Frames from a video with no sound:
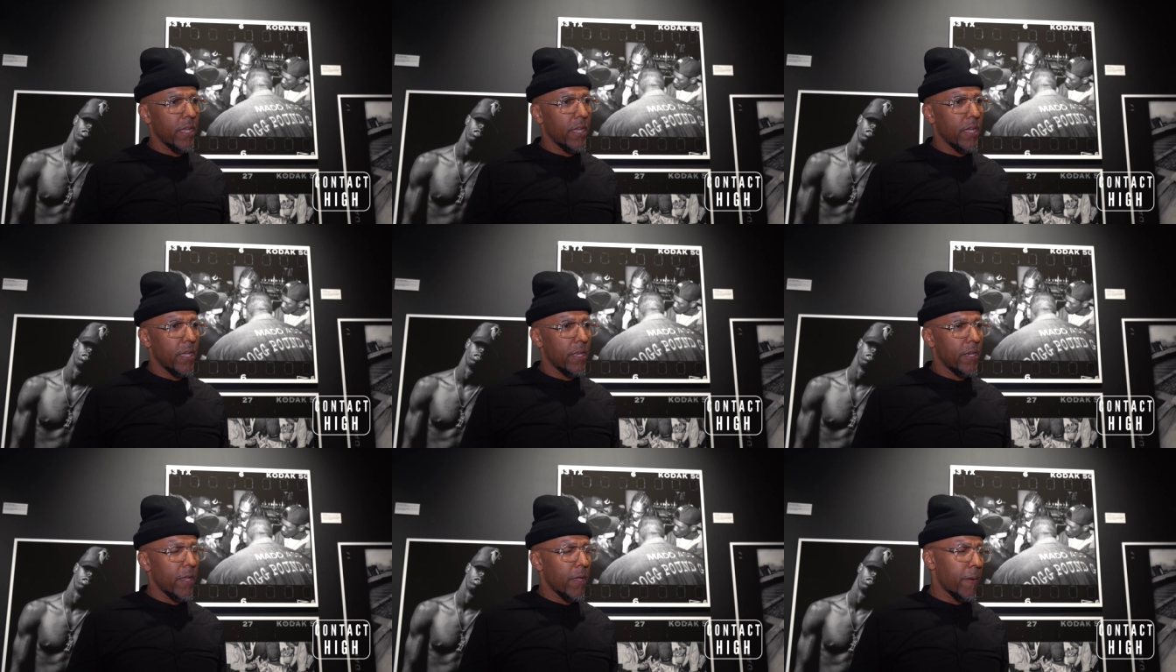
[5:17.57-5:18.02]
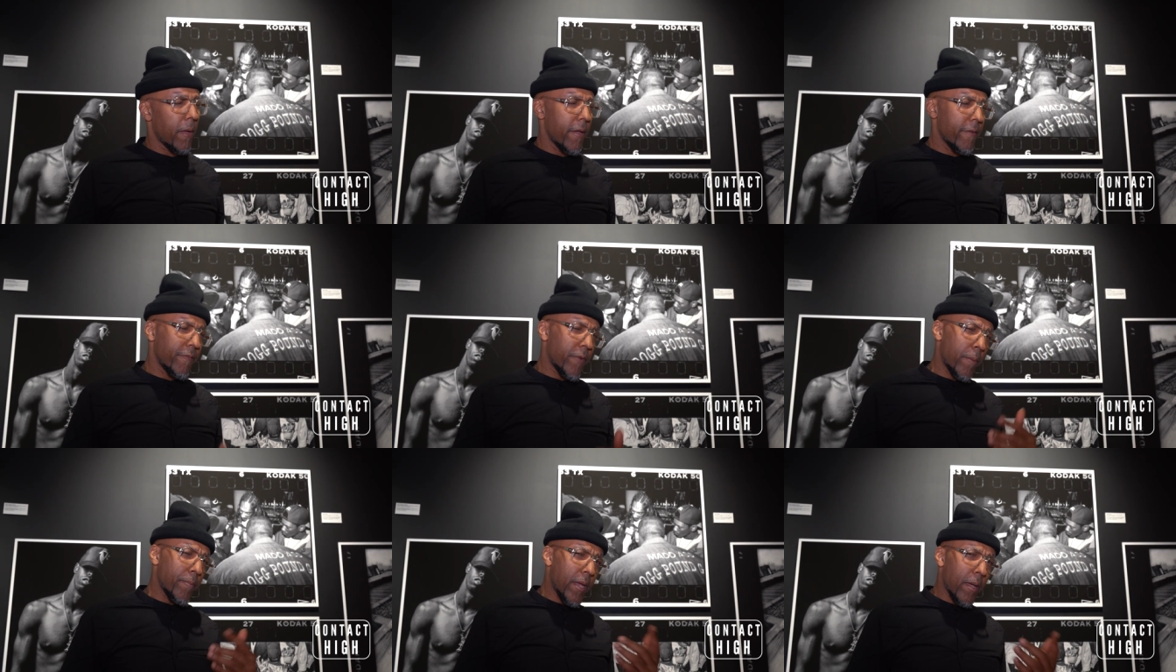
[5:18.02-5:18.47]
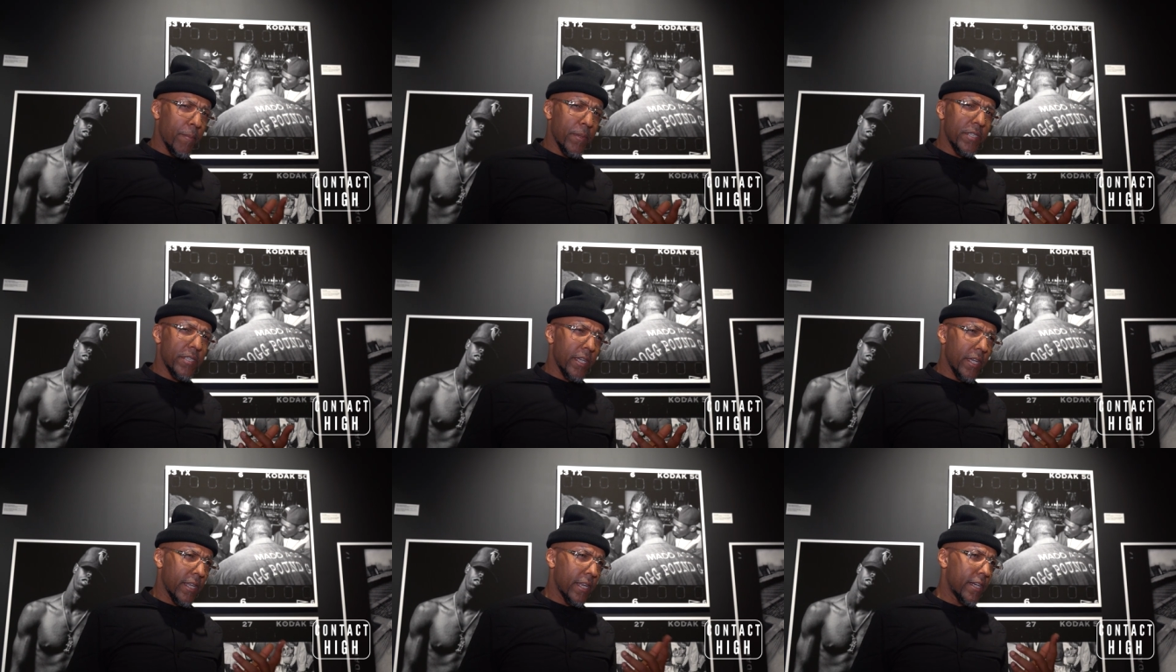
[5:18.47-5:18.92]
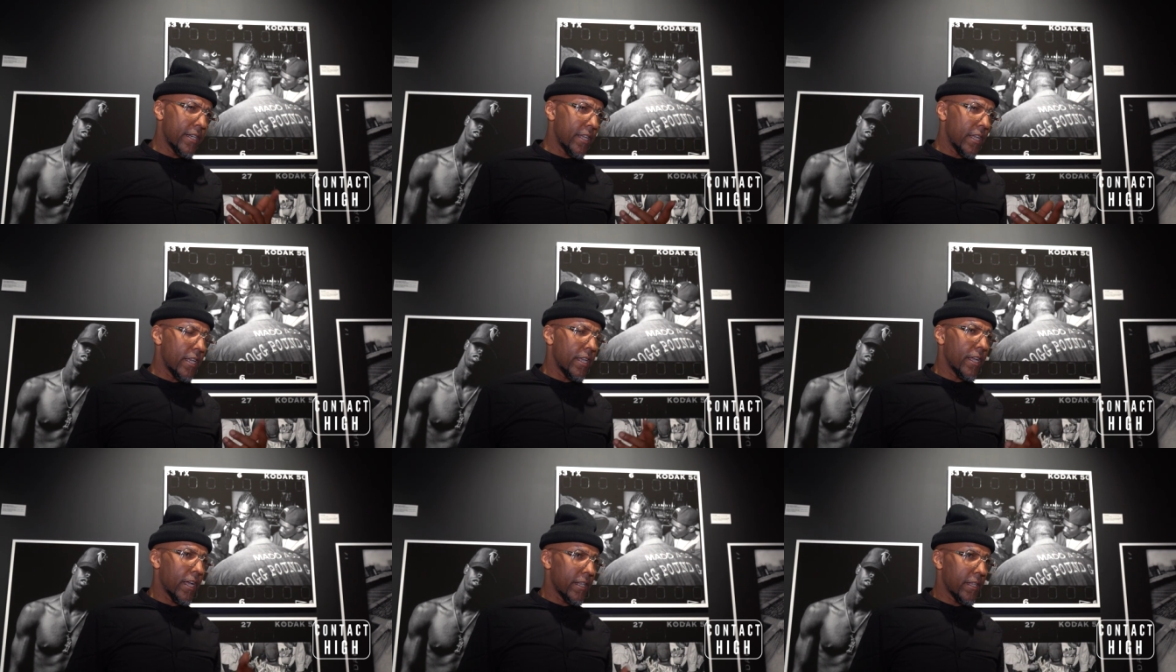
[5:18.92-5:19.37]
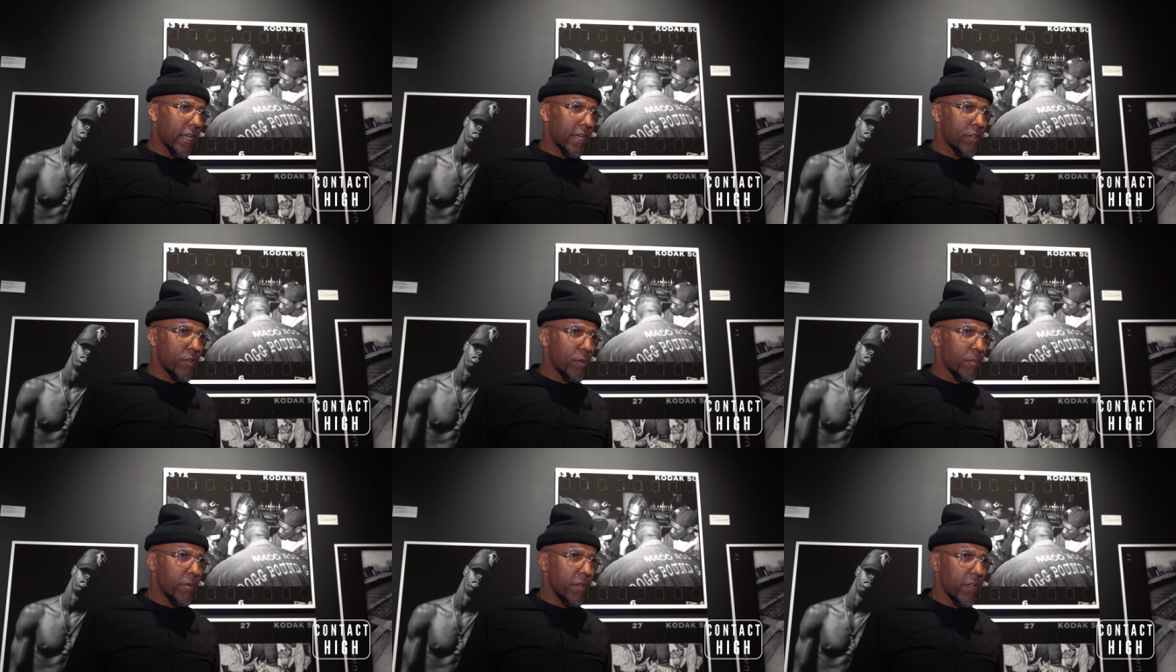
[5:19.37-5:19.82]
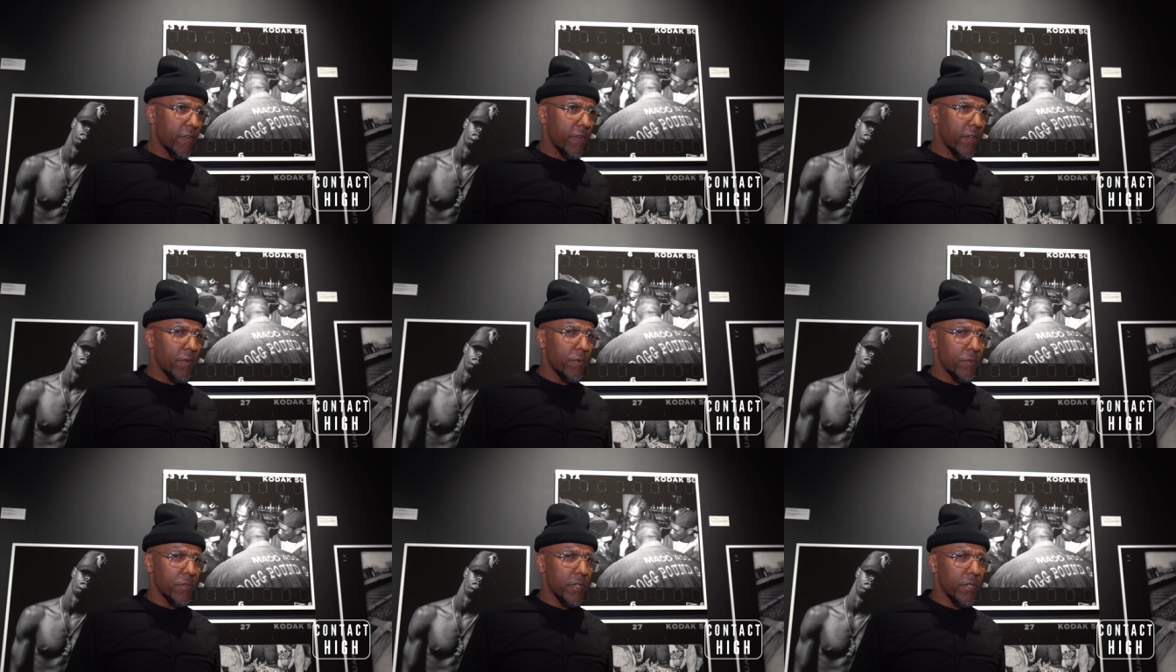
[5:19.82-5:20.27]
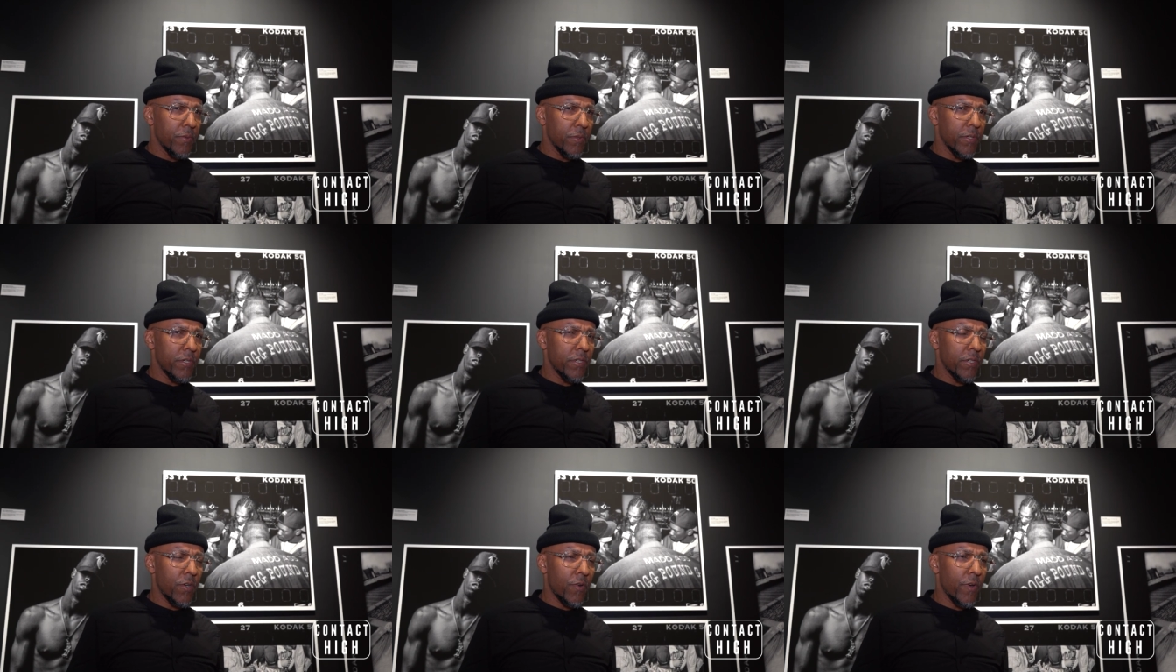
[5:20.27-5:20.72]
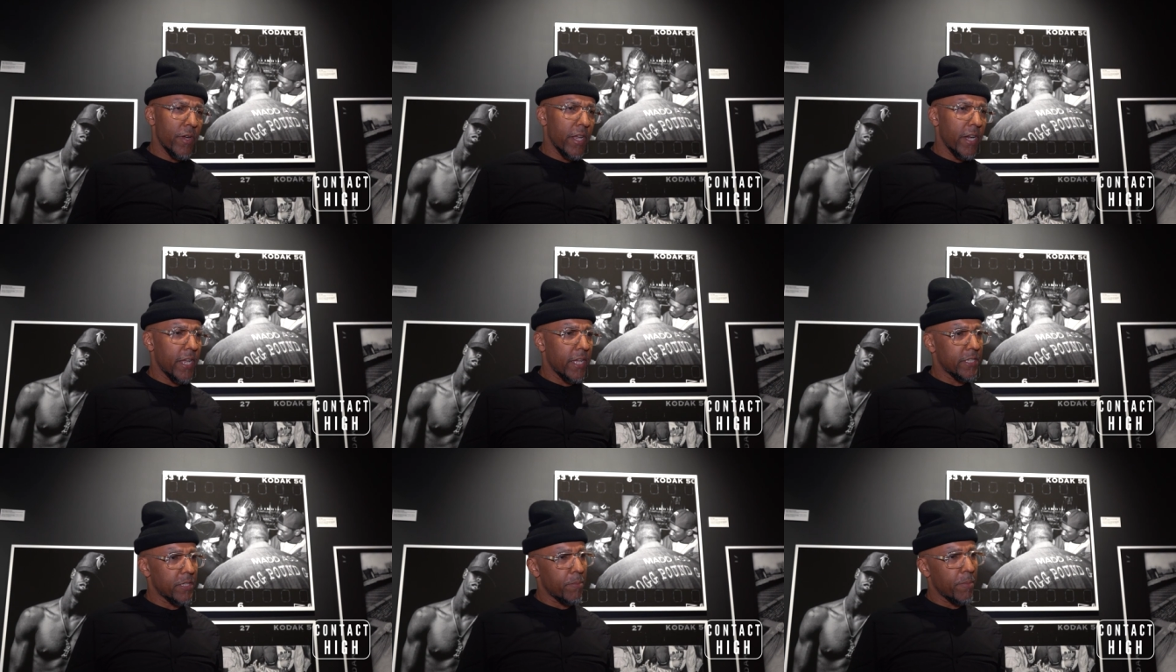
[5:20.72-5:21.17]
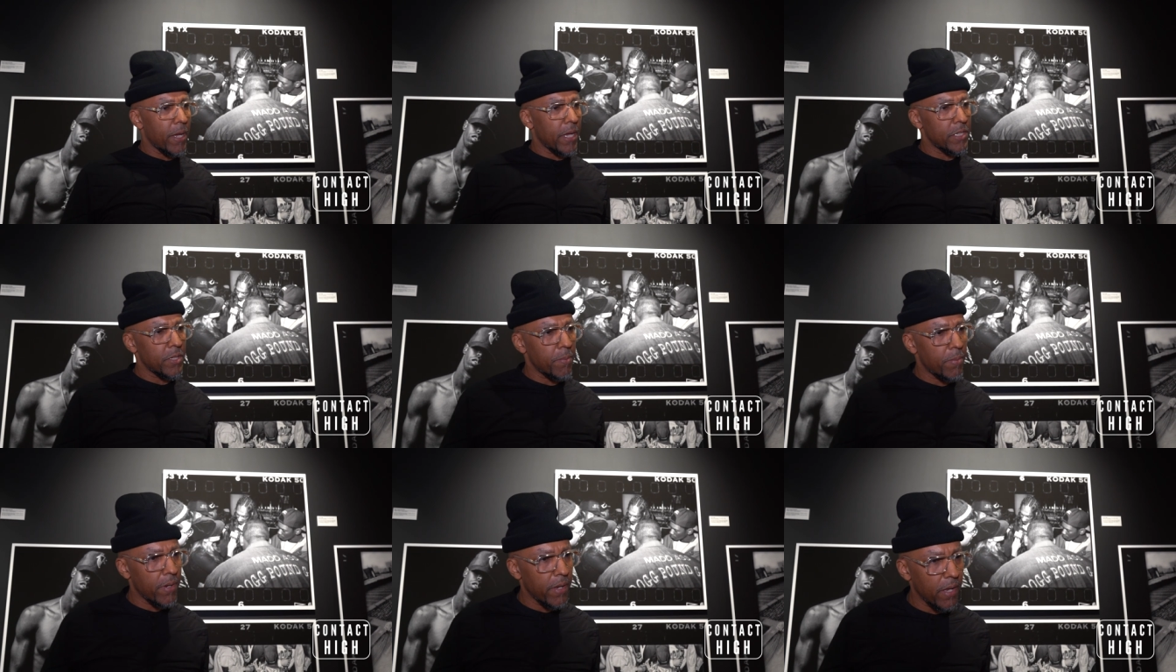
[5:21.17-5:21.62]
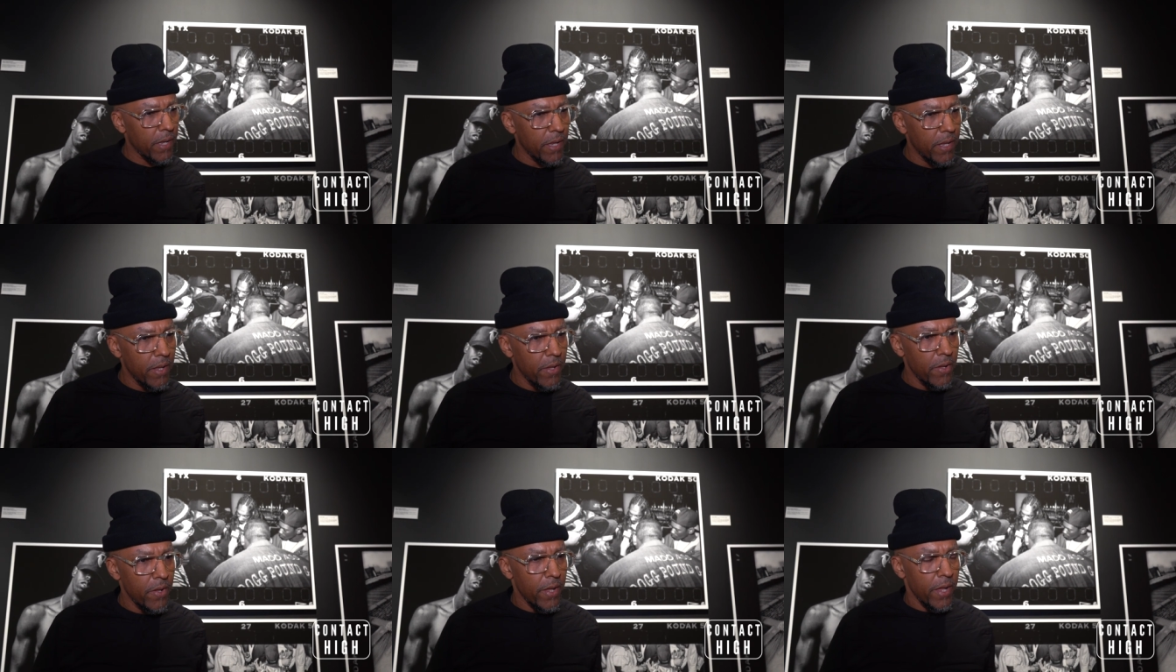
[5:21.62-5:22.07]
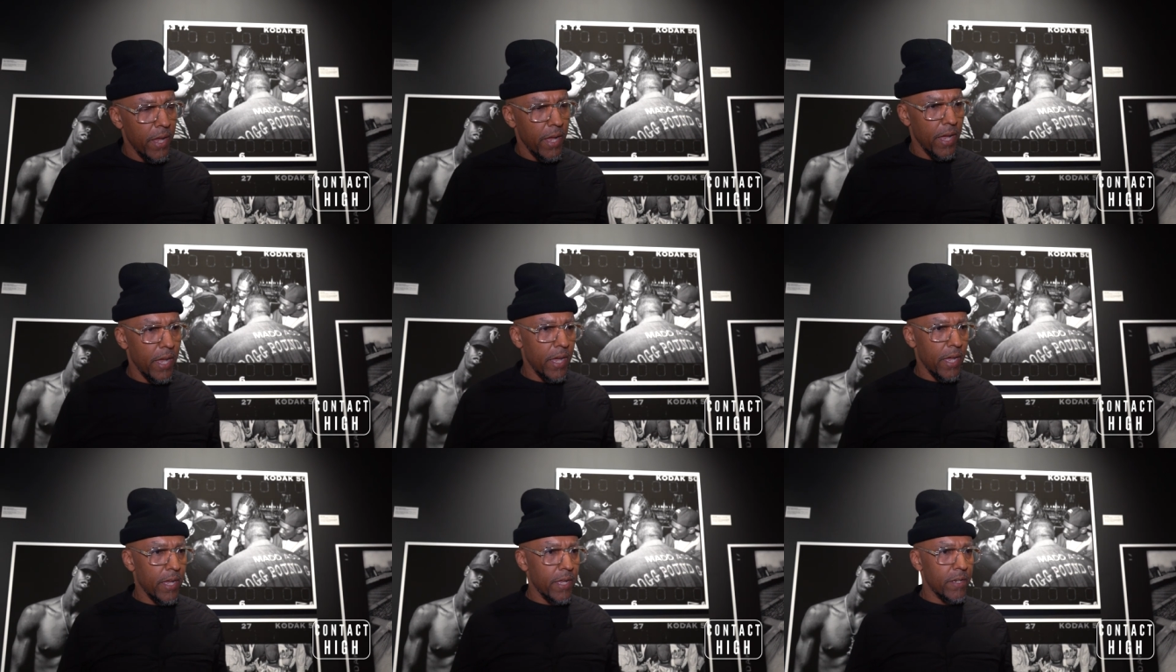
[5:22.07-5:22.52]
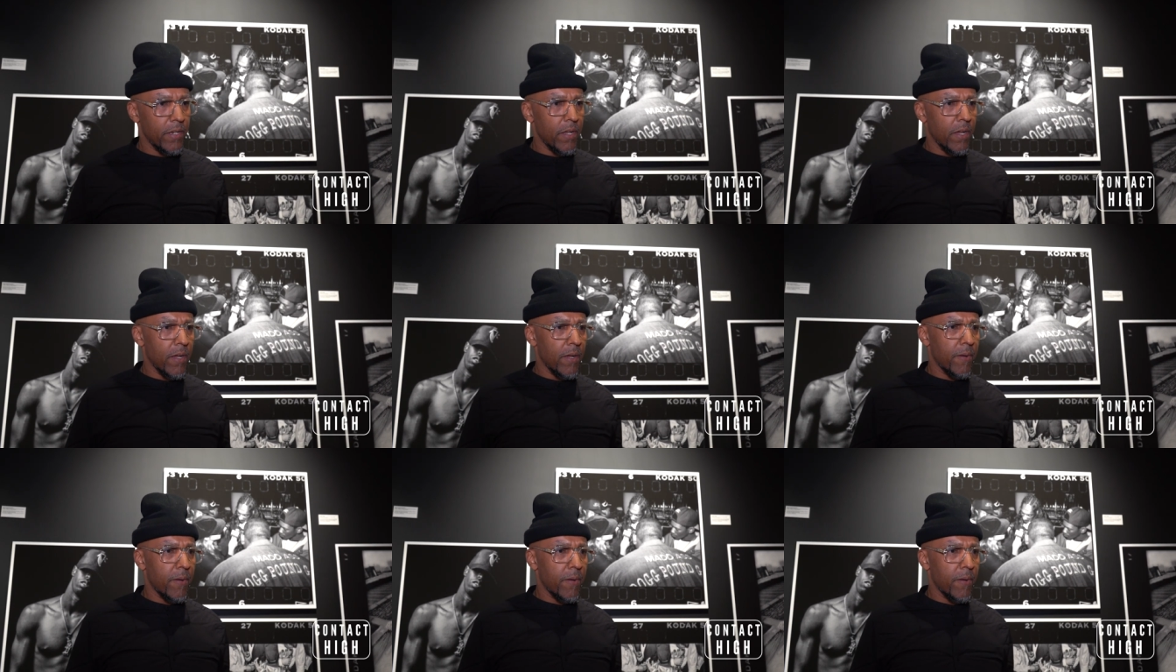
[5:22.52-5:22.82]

and if I'm not mistaken, I do believe it was Created as a Master Plan, and